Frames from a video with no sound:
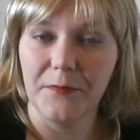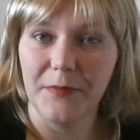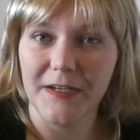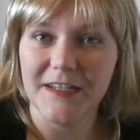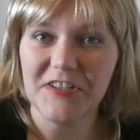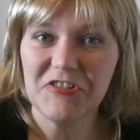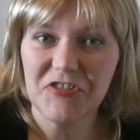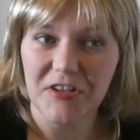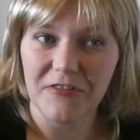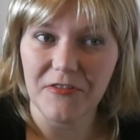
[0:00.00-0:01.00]
but in
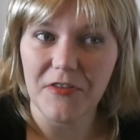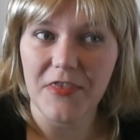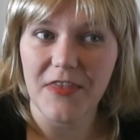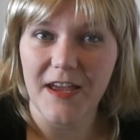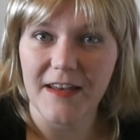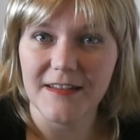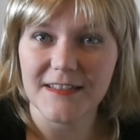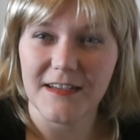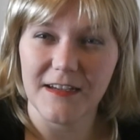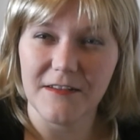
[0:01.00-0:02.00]
general, that
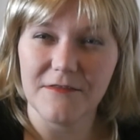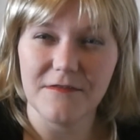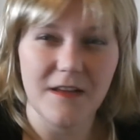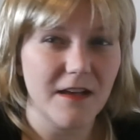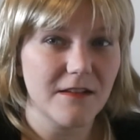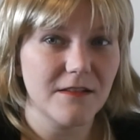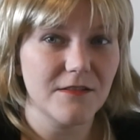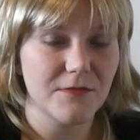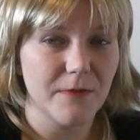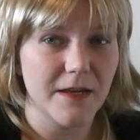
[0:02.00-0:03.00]
is kind of
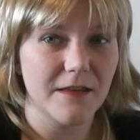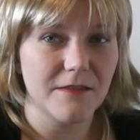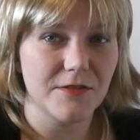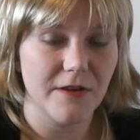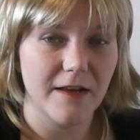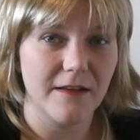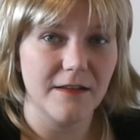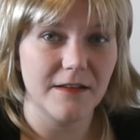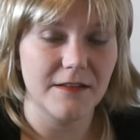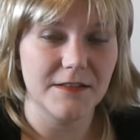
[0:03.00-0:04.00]
not the way the
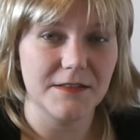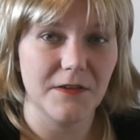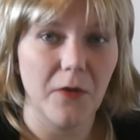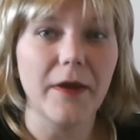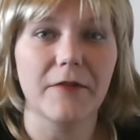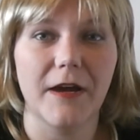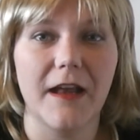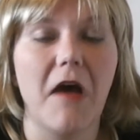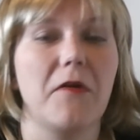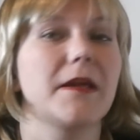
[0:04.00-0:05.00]
trend is going
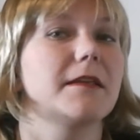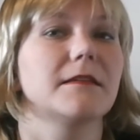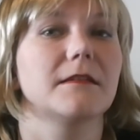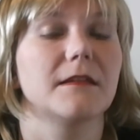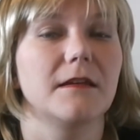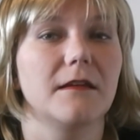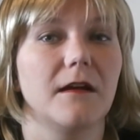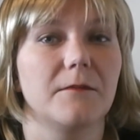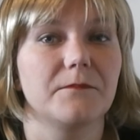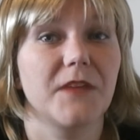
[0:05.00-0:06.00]
right now in the
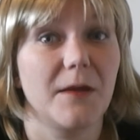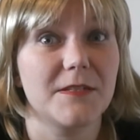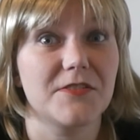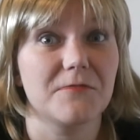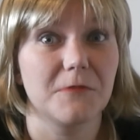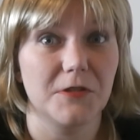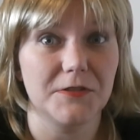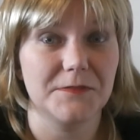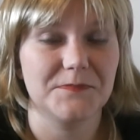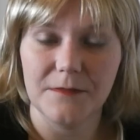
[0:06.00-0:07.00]
competition world.